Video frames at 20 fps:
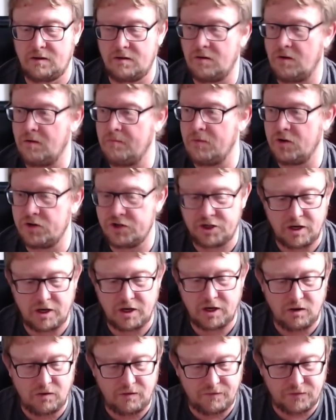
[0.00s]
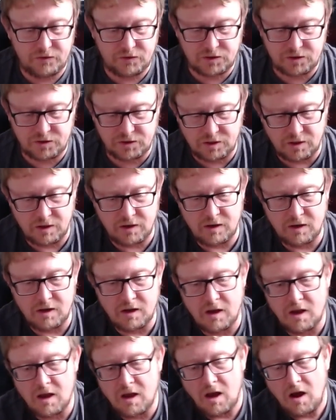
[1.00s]
on my shelves.
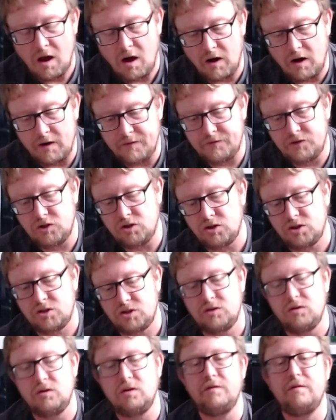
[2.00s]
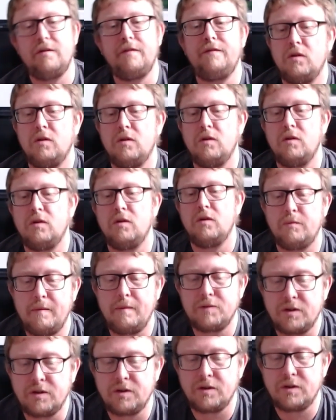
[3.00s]
I've just done a review on the
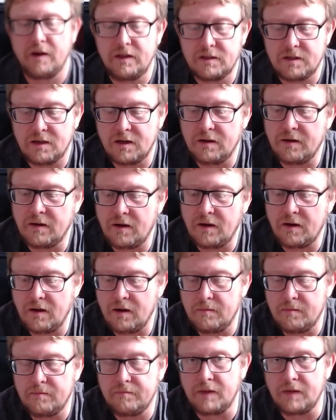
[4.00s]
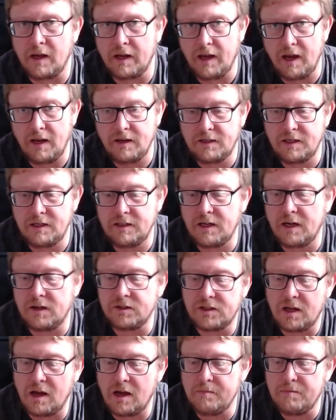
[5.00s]
website, again
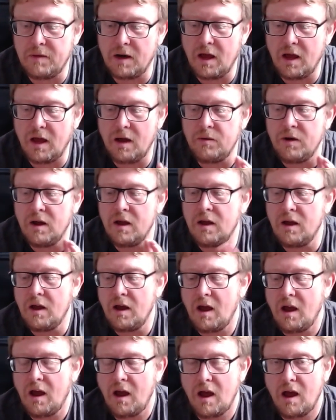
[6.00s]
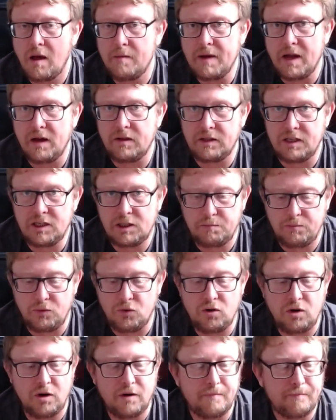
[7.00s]
details down below, about this
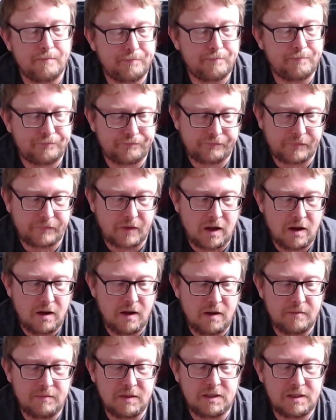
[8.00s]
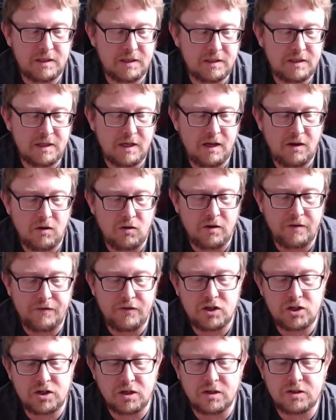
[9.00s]
book. This is the
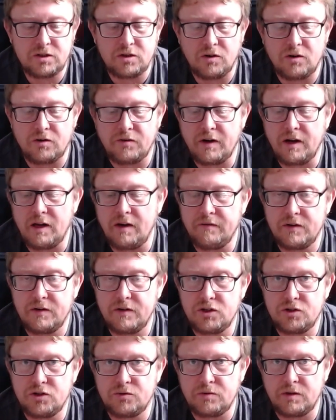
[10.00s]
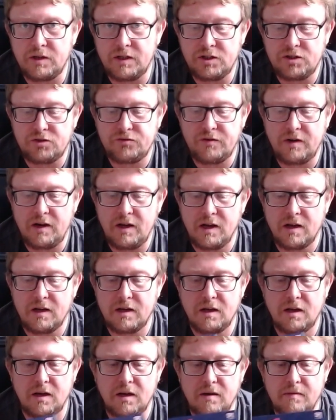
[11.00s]
Unofficial Atari Visual History
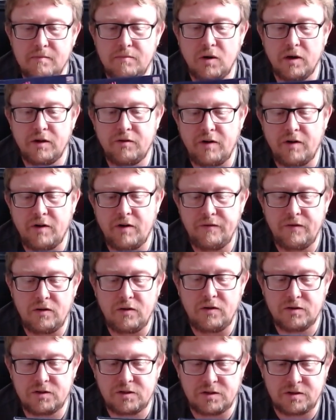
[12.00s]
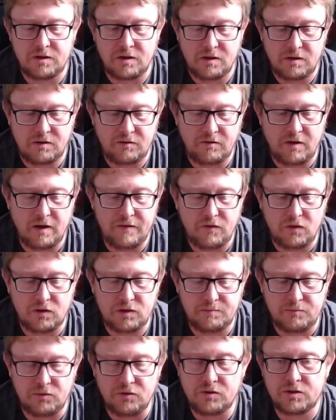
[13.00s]
by Grey Fox
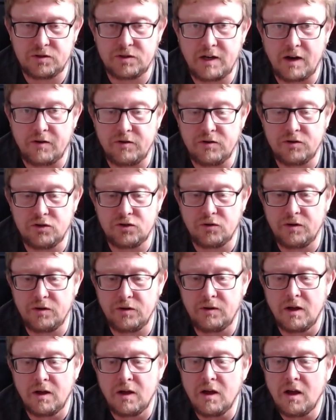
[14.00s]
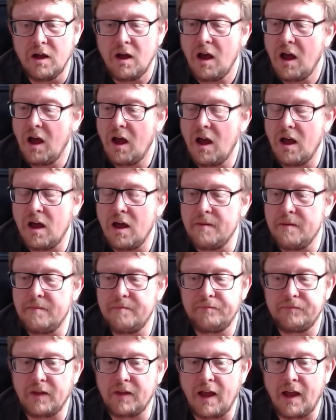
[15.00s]
Books, Darren Doyle, and